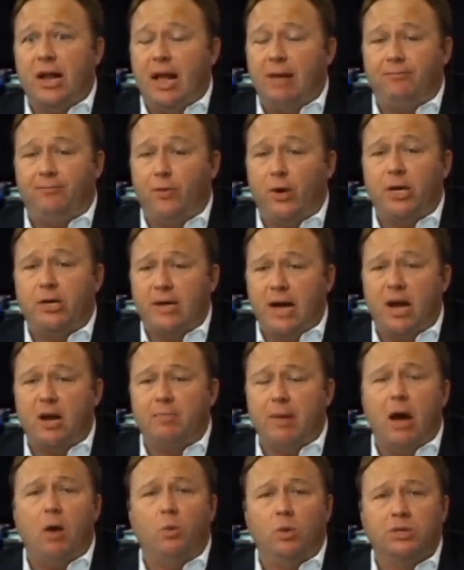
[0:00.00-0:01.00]
I'm freaked out
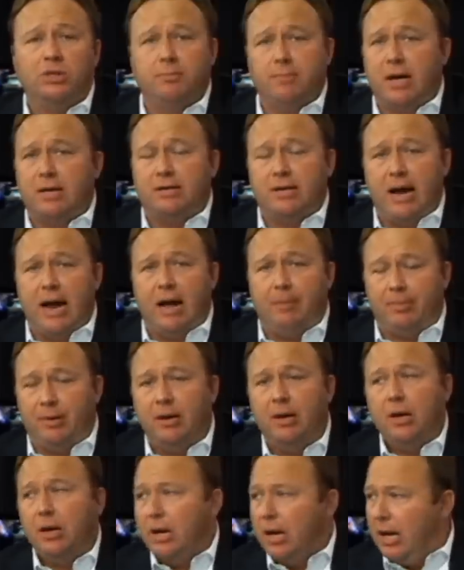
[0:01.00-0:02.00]
about what's about to happen.